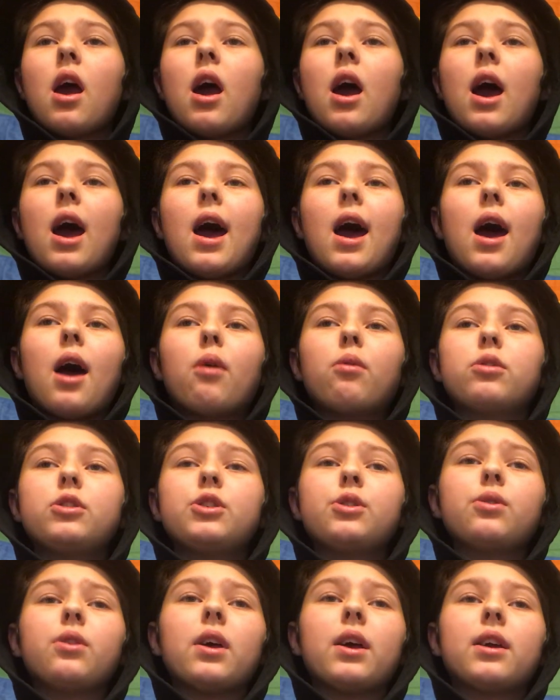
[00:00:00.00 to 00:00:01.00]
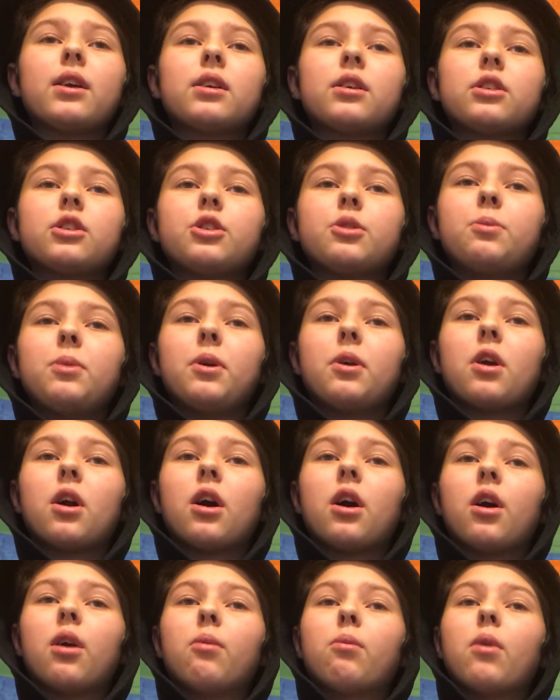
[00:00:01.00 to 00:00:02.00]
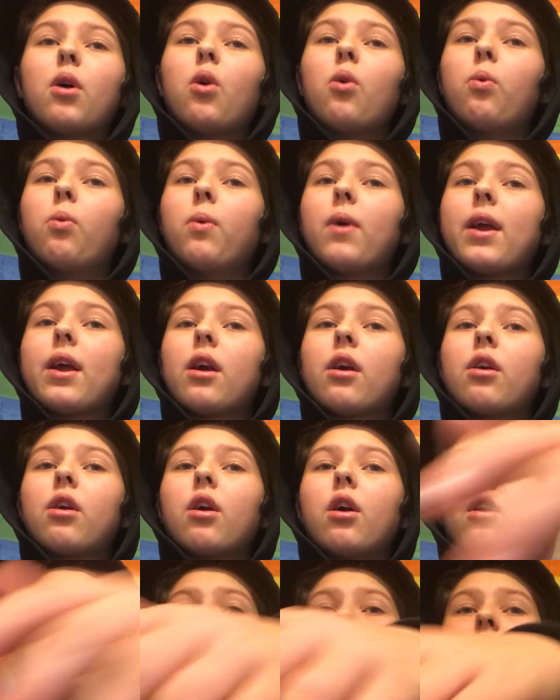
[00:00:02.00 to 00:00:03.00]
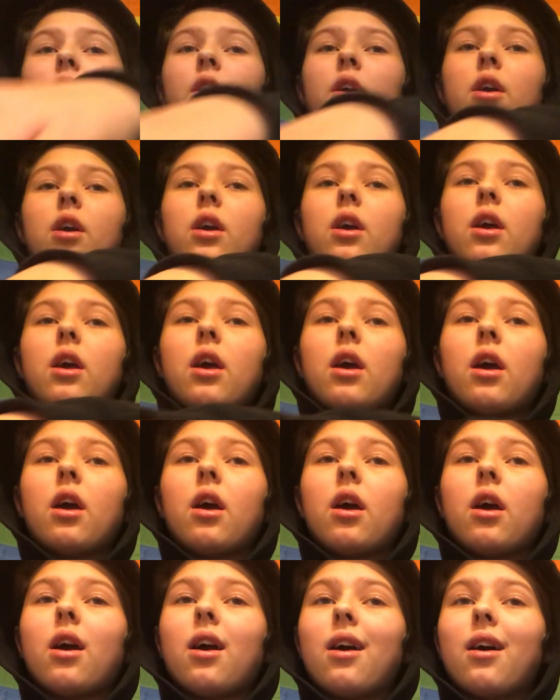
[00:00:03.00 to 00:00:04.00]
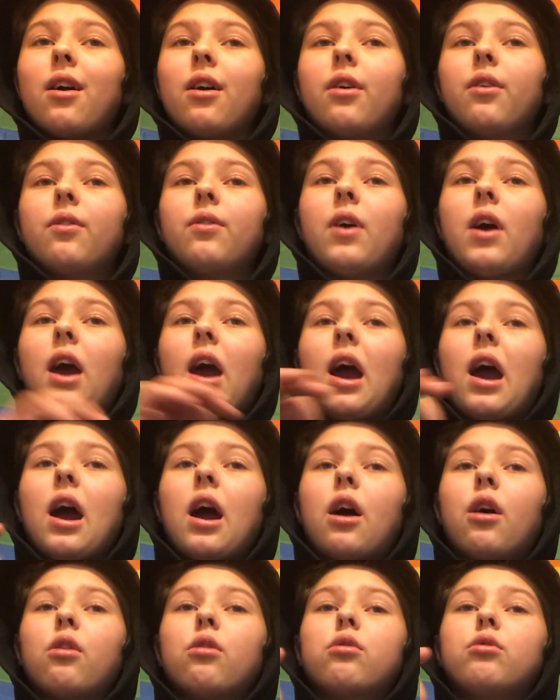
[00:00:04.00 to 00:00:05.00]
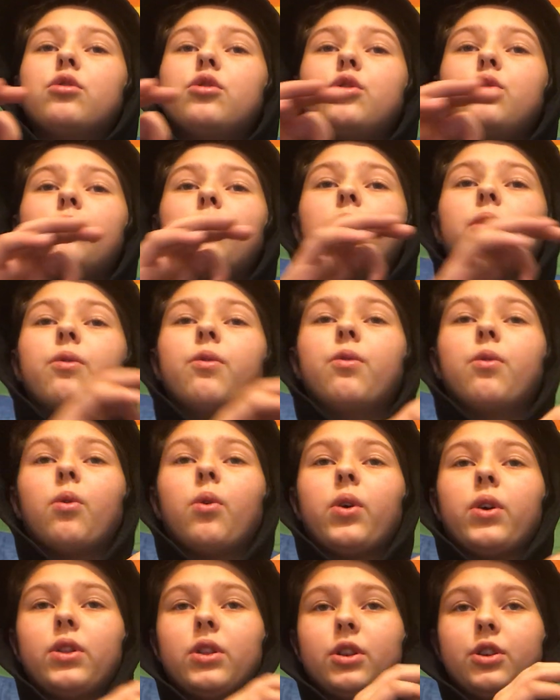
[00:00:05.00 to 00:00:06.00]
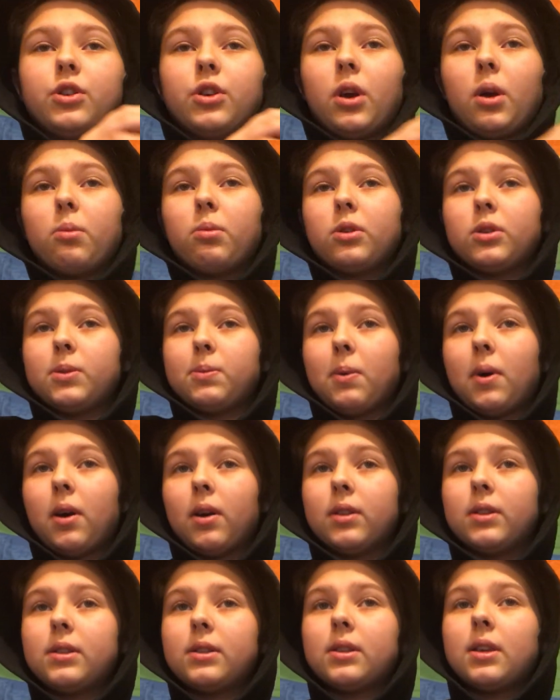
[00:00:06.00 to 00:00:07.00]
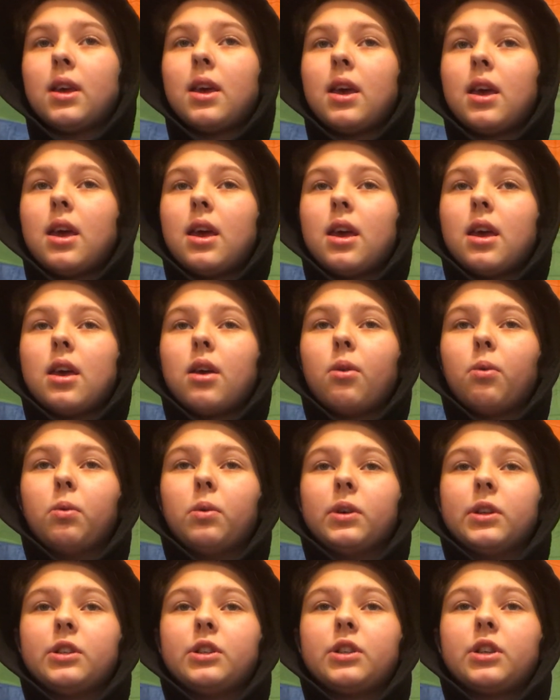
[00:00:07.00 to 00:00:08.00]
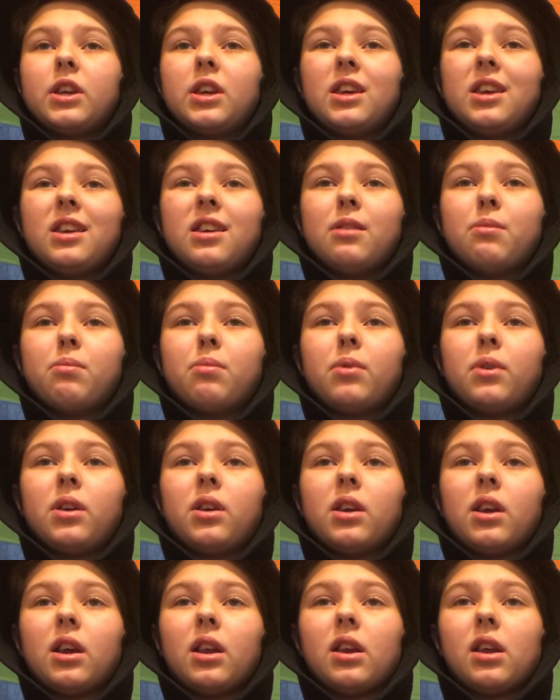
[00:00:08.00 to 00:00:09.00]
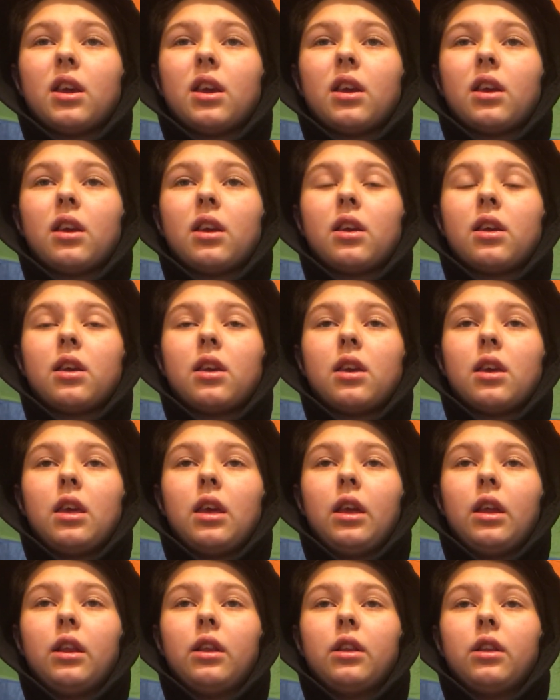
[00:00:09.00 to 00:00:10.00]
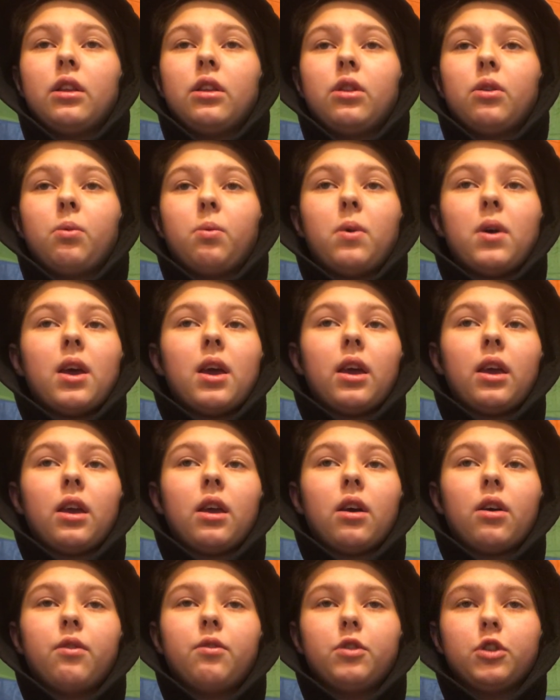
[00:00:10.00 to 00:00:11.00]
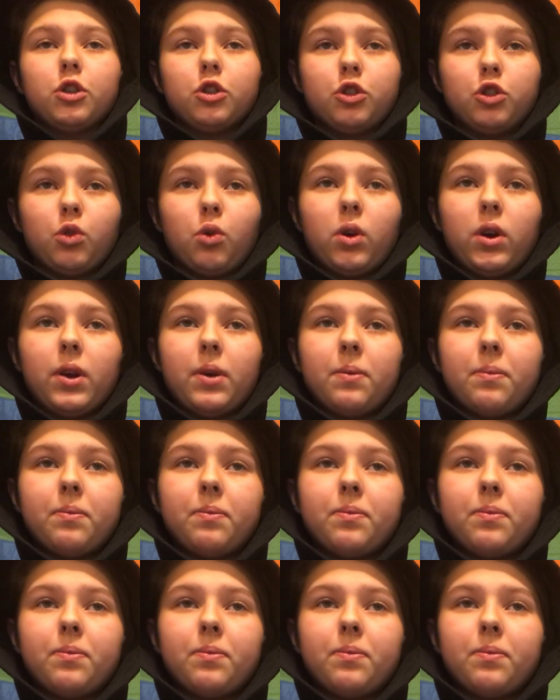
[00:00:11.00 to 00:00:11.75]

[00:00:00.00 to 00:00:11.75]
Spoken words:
how would you like to become aware of how to avoid the trouble spots which keep getting in the way of your joy?